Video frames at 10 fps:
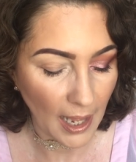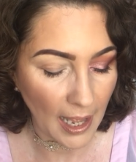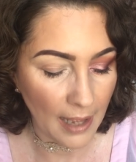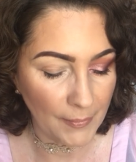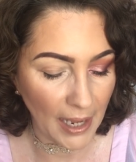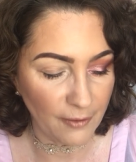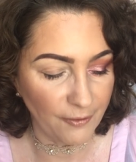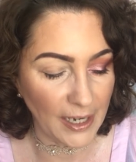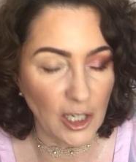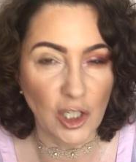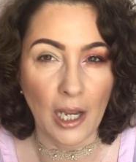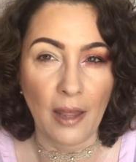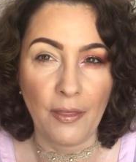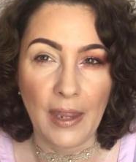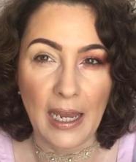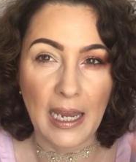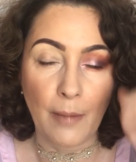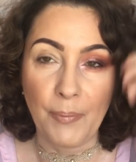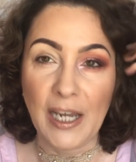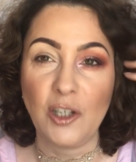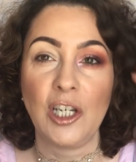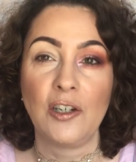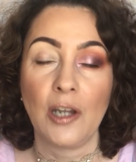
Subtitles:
and feature the peachy